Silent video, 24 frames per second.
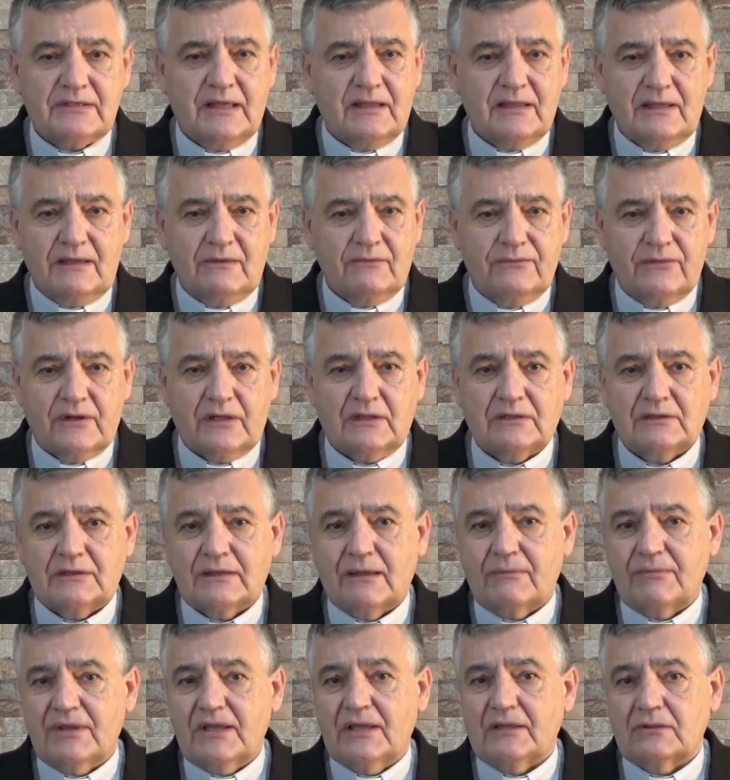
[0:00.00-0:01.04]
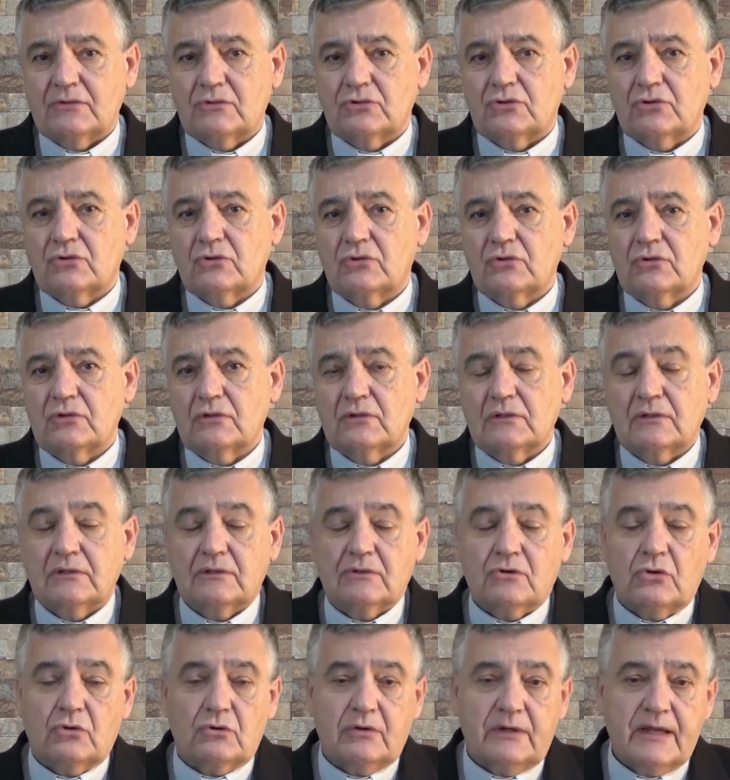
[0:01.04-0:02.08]
where its Congress has
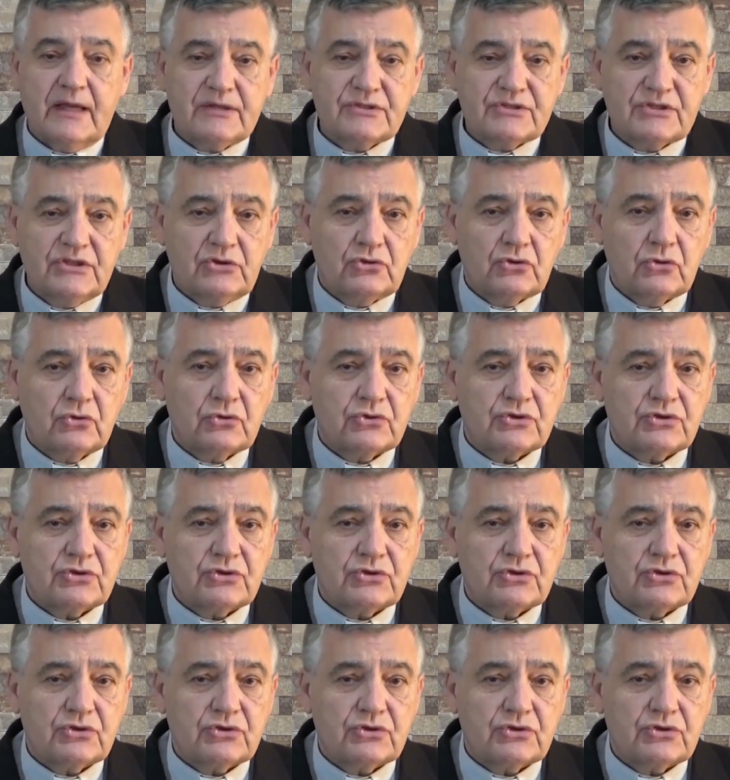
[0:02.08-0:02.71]
passed a law